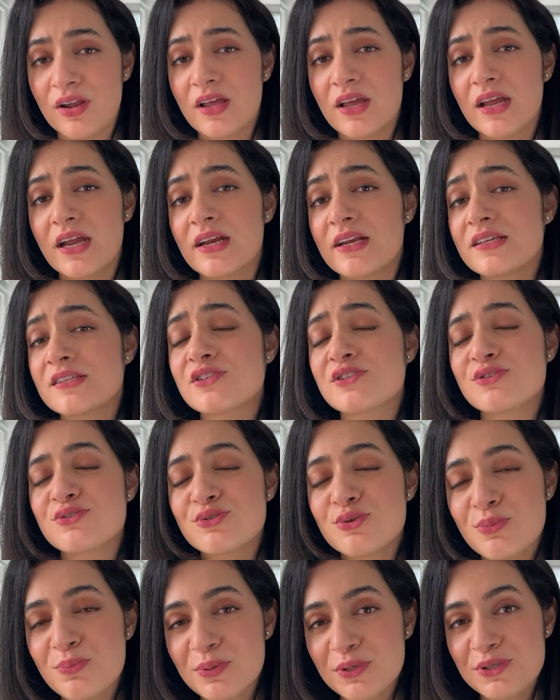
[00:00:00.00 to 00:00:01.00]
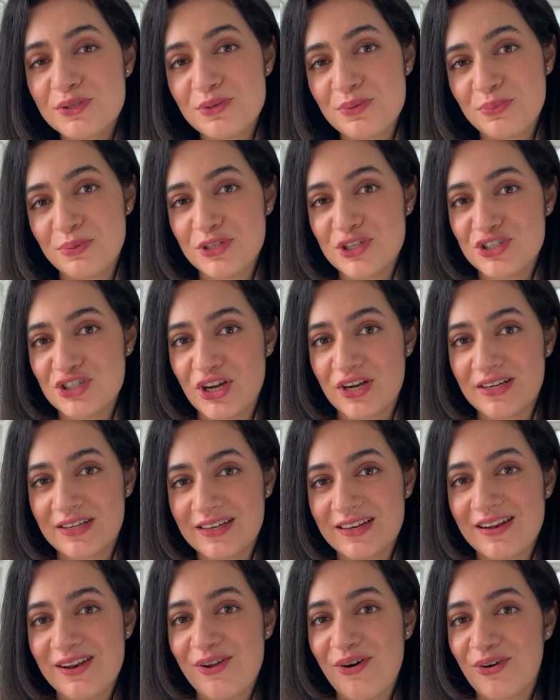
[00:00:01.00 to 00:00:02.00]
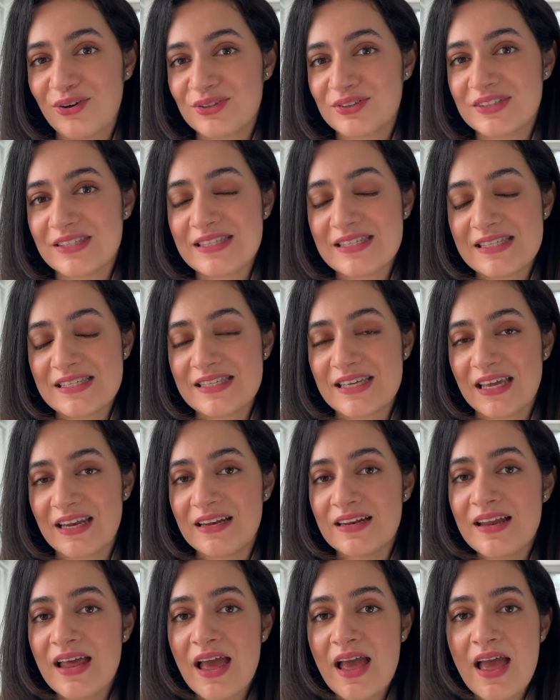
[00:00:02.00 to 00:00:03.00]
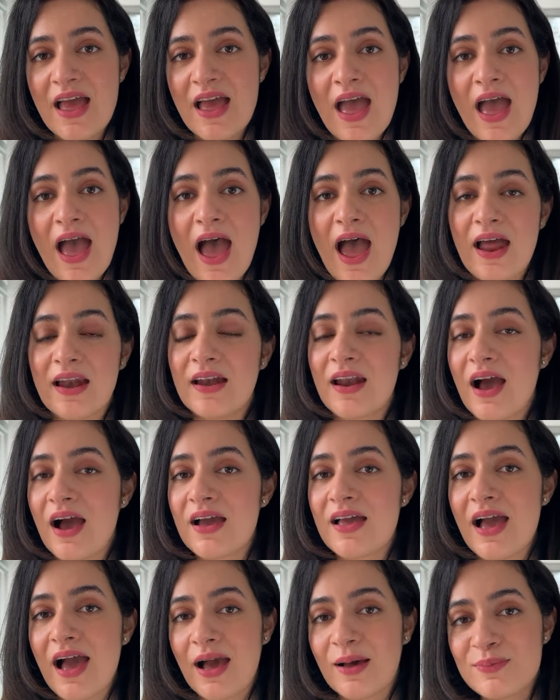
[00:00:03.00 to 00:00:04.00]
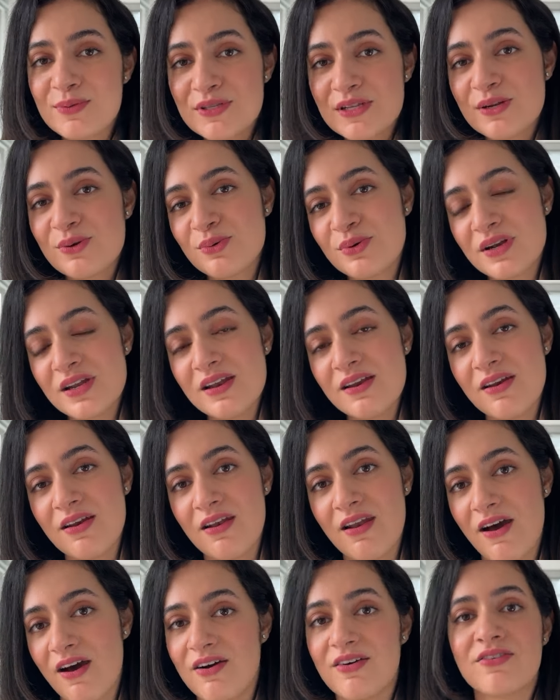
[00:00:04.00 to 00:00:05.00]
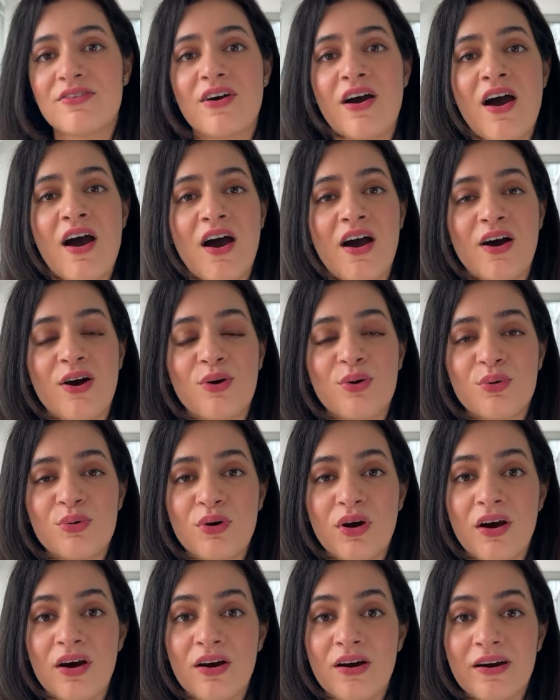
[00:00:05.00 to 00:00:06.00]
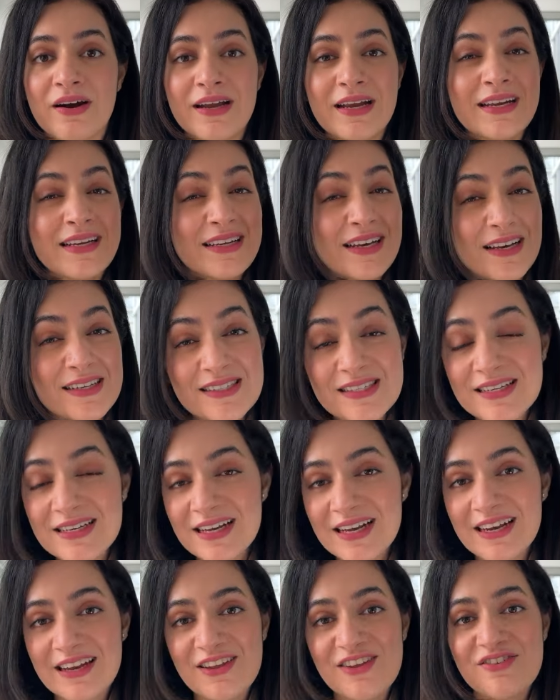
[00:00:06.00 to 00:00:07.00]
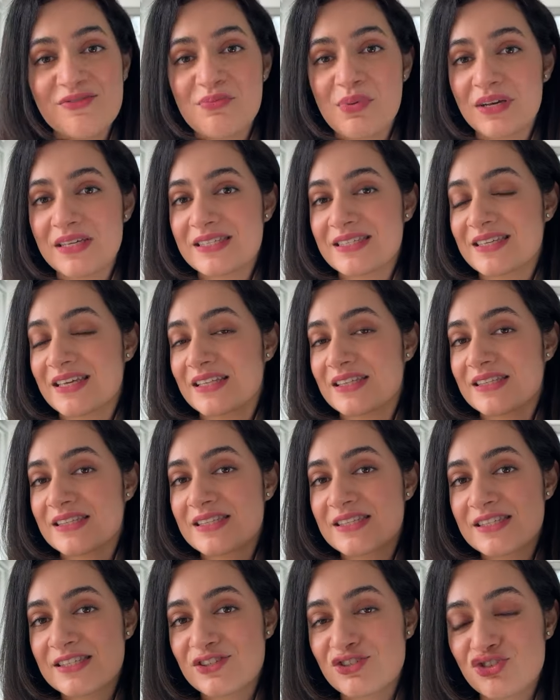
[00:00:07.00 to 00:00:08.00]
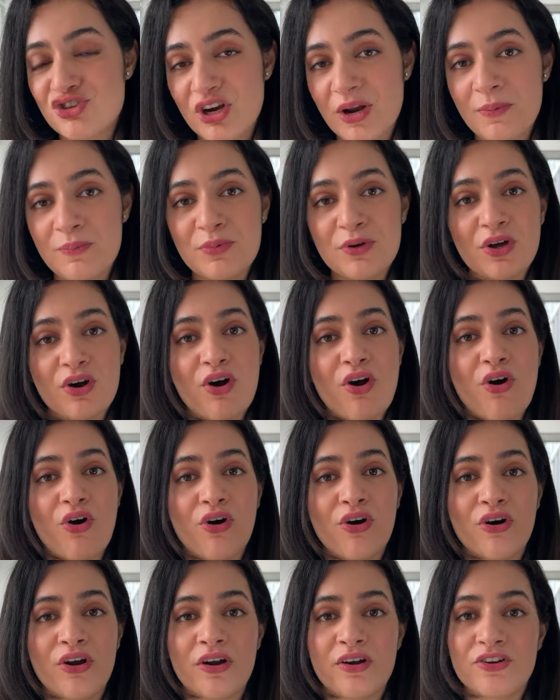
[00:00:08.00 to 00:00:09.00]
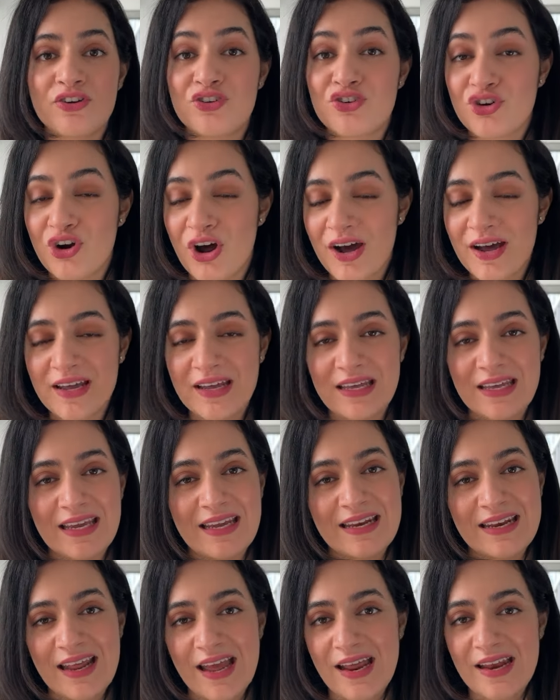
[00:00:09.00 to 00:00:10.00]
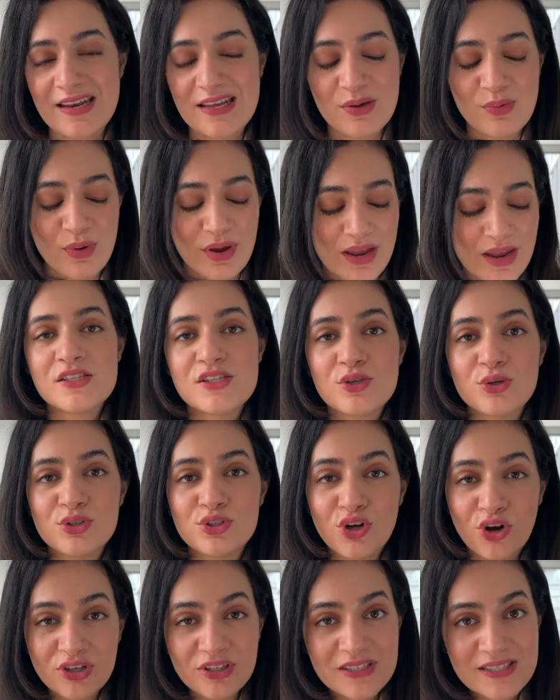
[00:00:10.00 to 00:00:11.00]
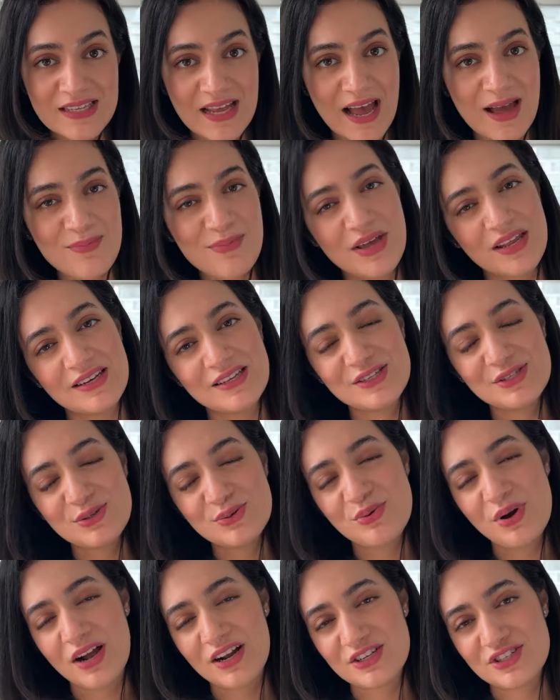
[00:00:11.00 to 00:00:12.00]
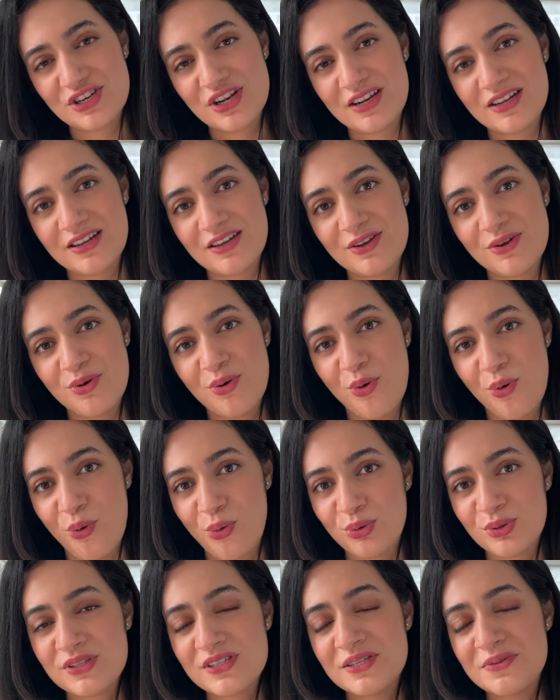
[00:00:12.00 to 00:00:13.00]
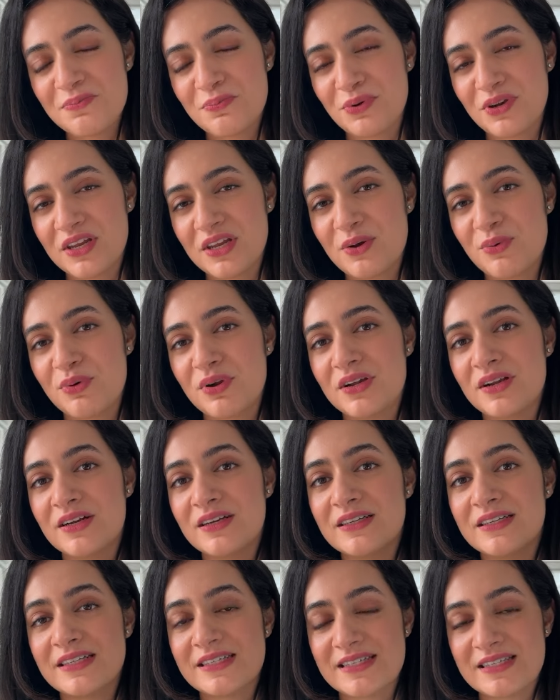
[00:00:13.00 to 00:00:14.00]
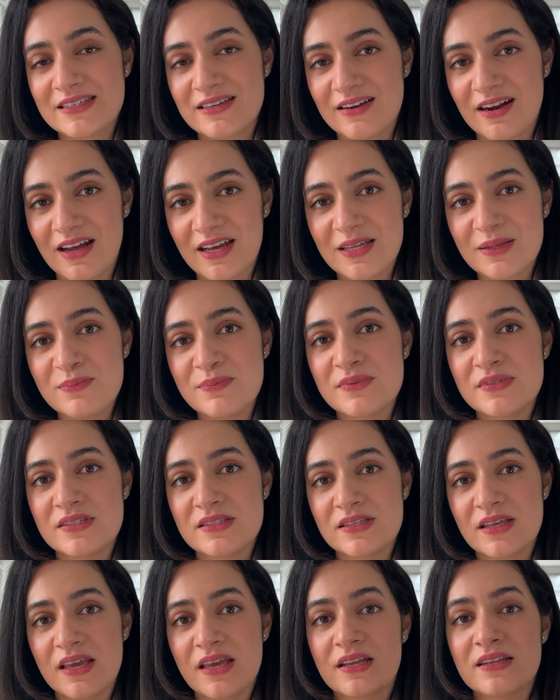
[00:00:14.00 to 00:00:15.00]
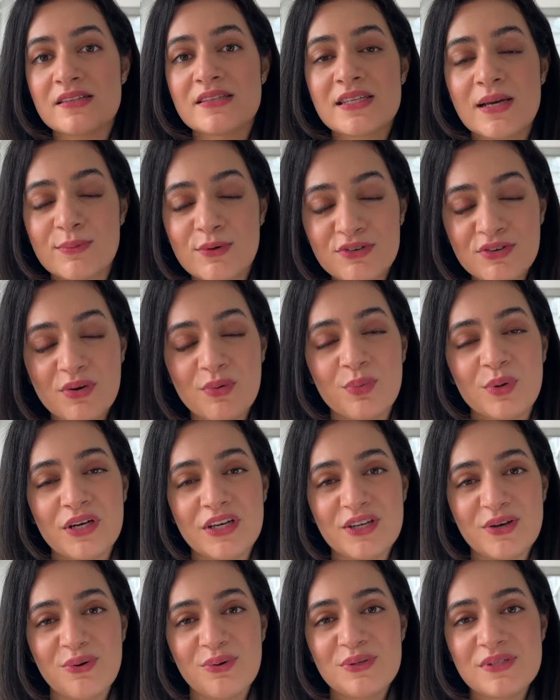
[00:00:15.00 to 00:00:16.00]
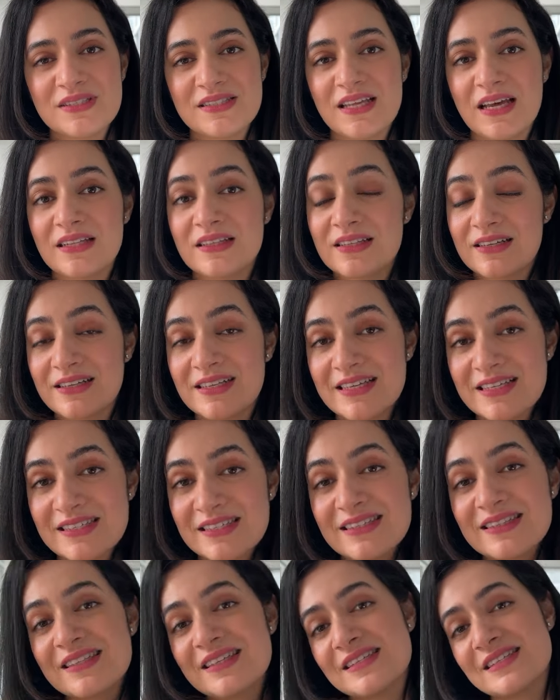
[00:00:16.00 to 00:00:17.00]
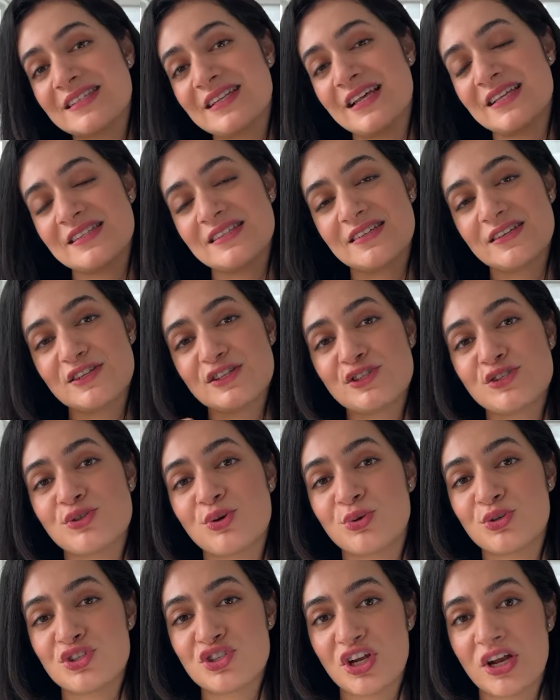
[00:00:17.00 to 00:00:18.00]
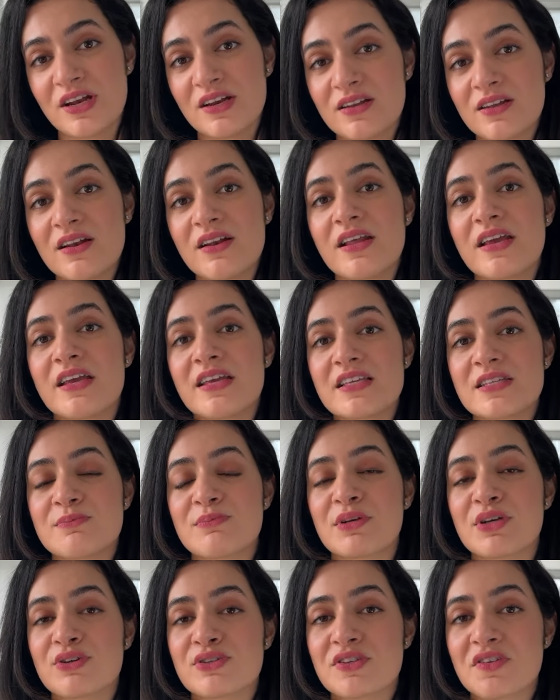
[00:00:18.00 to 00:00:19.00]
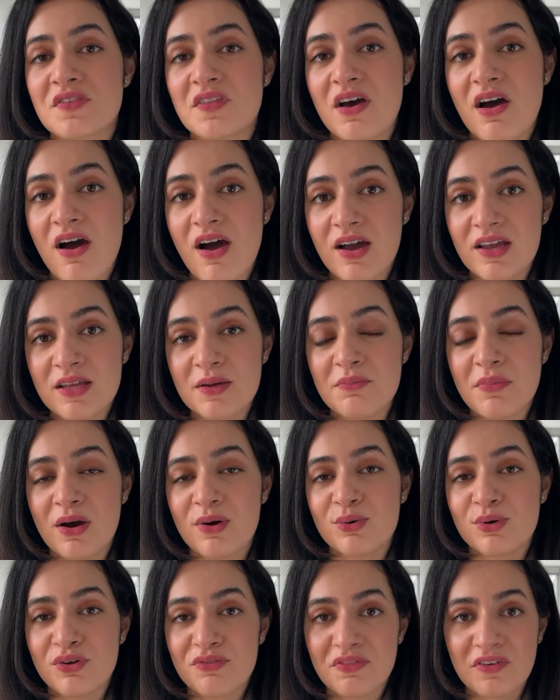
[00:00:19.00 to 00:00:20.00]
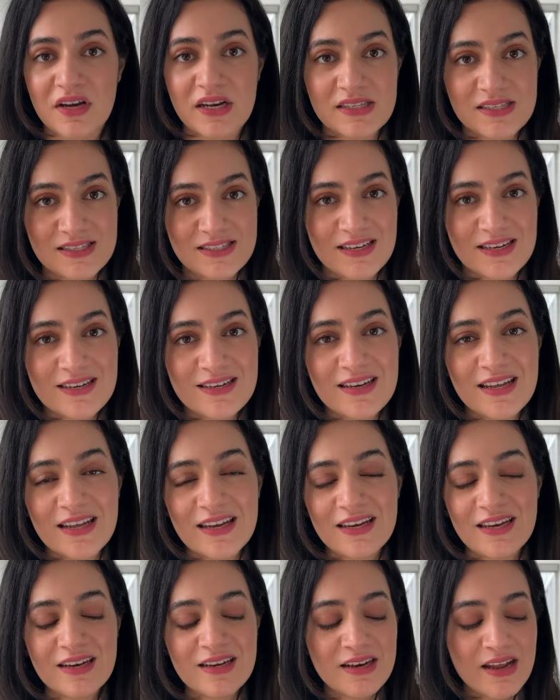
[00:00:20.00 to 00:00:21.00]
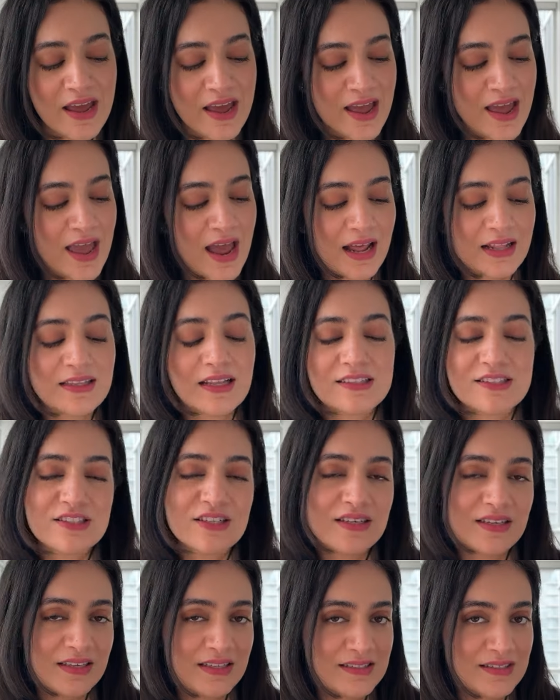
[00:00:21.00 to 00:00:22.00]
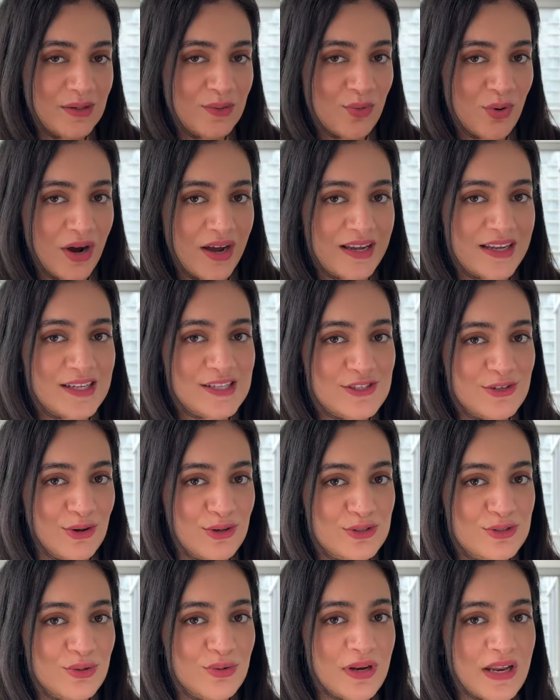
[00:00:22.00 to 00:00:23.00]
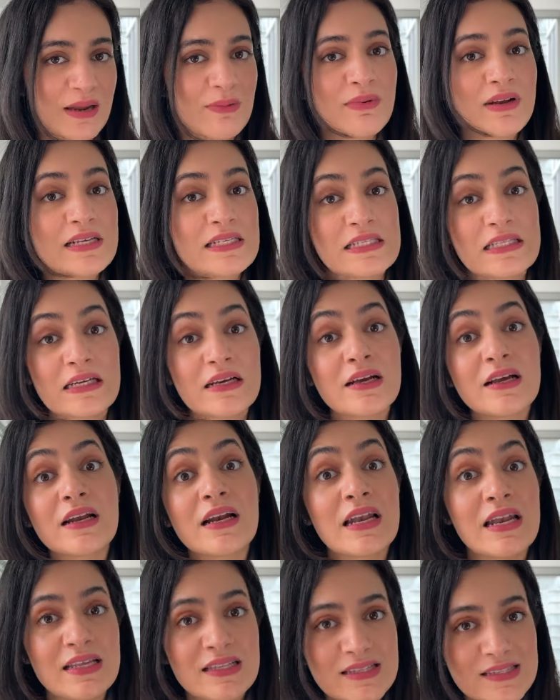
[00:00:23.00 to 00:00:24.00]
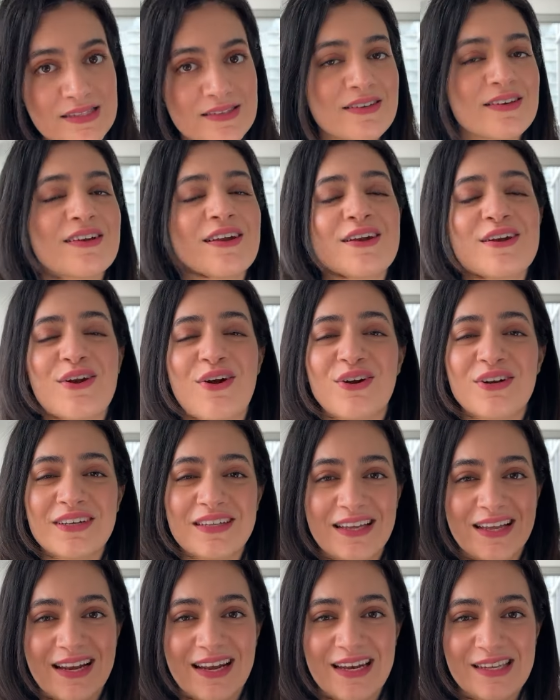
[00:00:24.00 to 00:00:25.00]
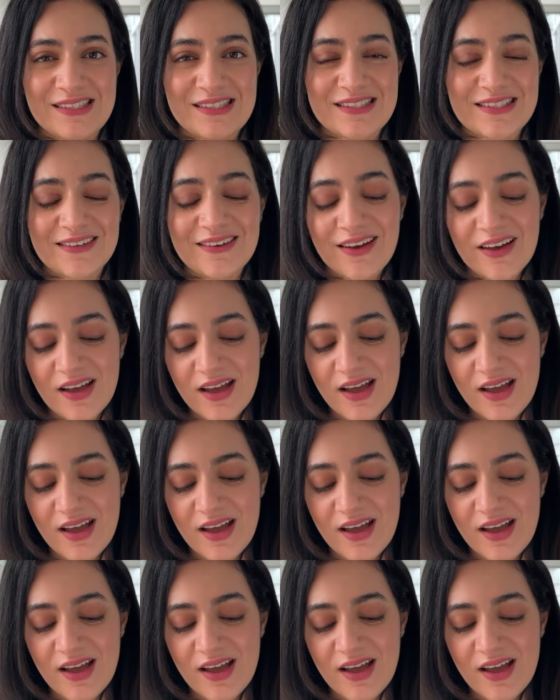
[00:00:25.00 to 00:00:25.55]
It is super gentle on the skin and I absolutely love how it doesn't leave my skin stripped or dry in any way. So Dr. Sam Ellis, who actually owns Prequel, describes in some of her videos that the reason this cleanser is so gentle is because of the high amount of glycerin in it, and that's the reason why it's also named as the cleanser and not the cleanser.